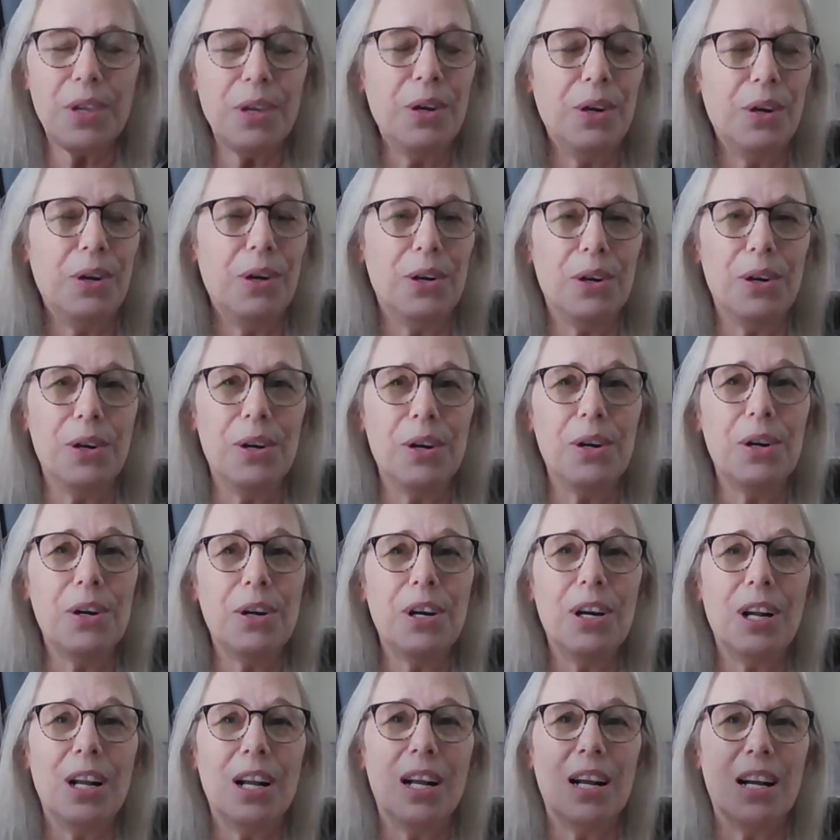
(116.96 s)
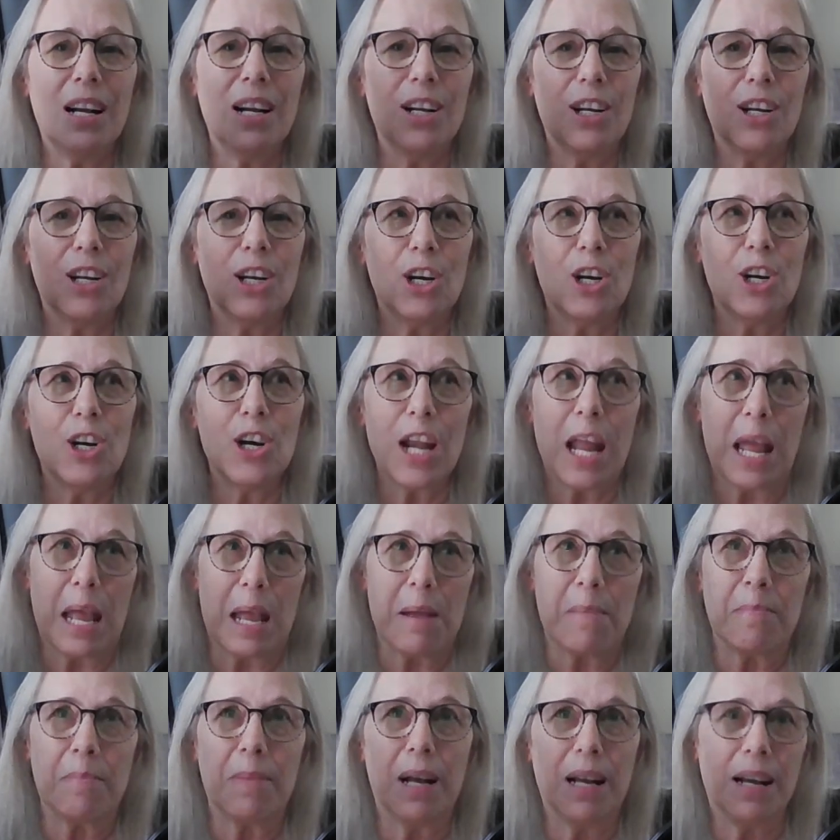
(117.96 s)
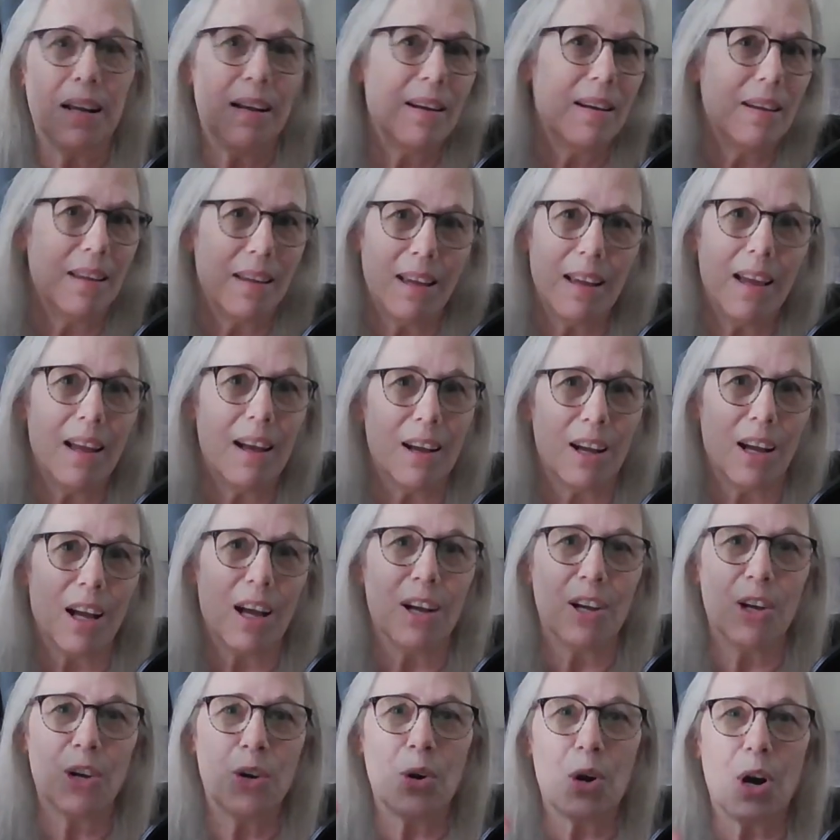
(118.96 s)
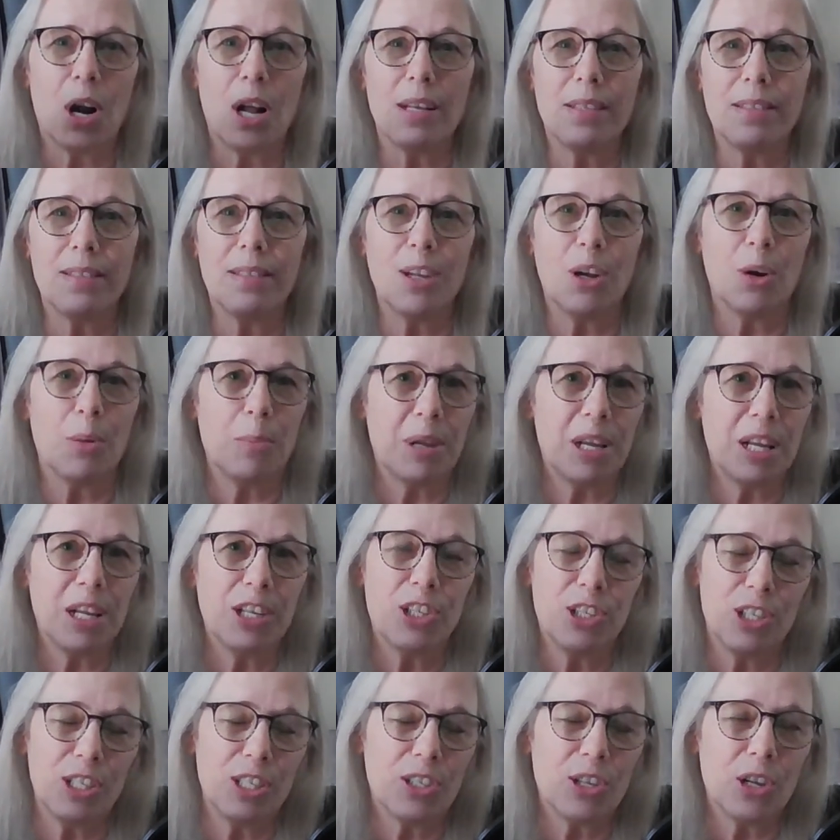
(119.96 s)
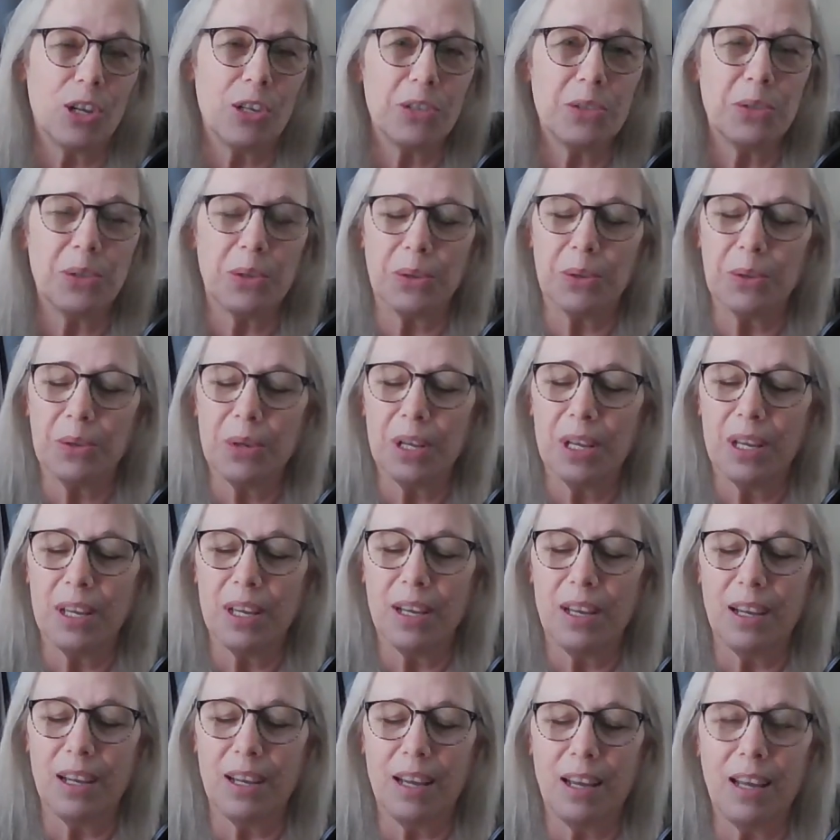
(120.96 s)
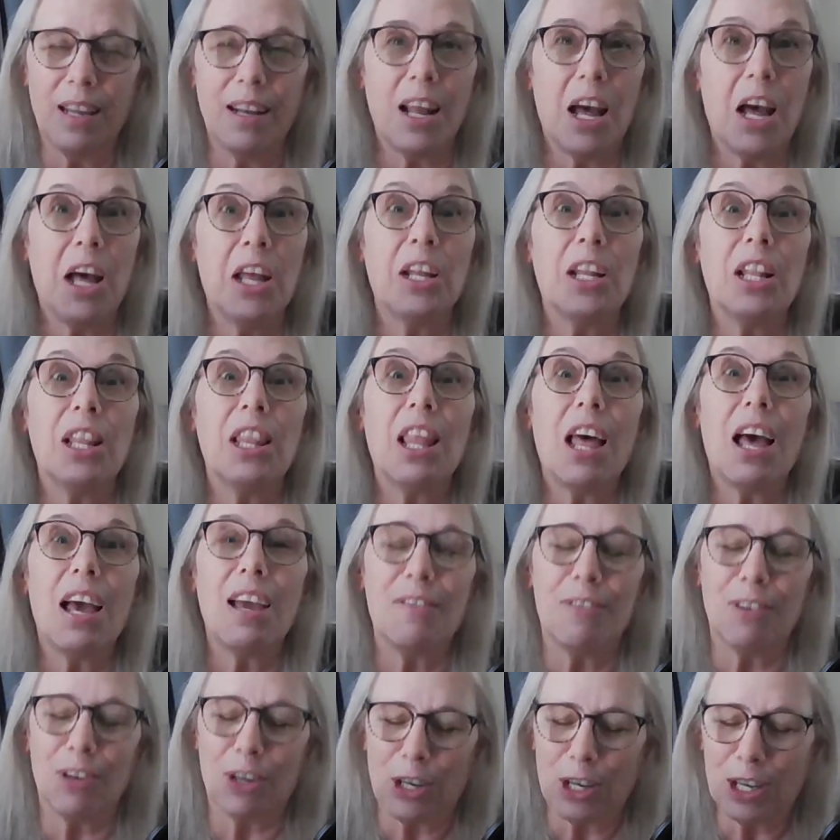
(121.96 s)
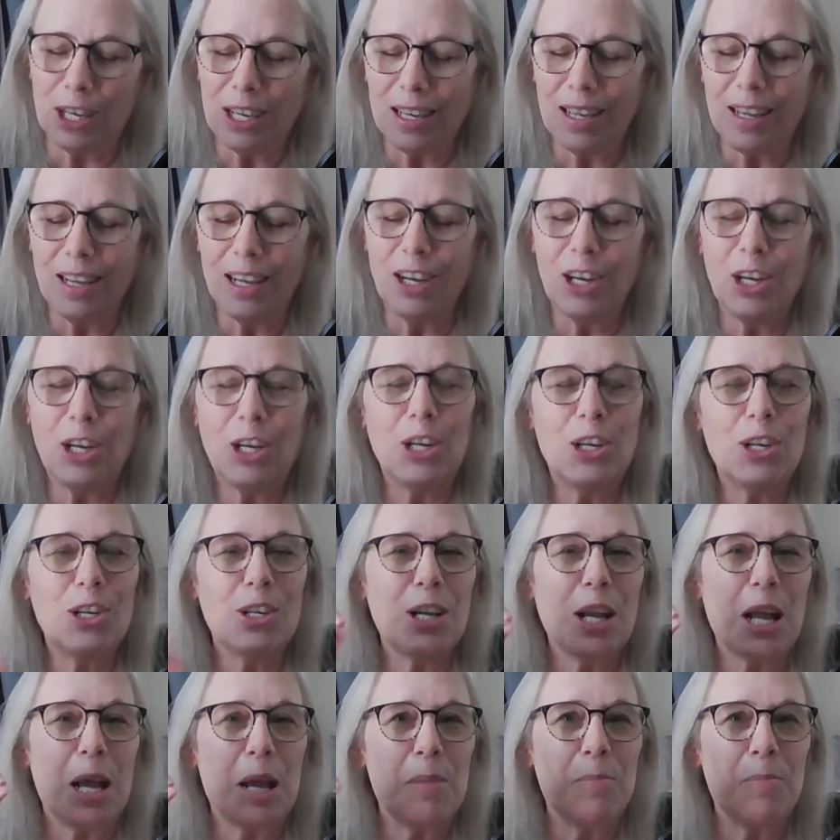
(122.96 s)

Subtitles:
her name across, you know, because she's also an unaliver, her name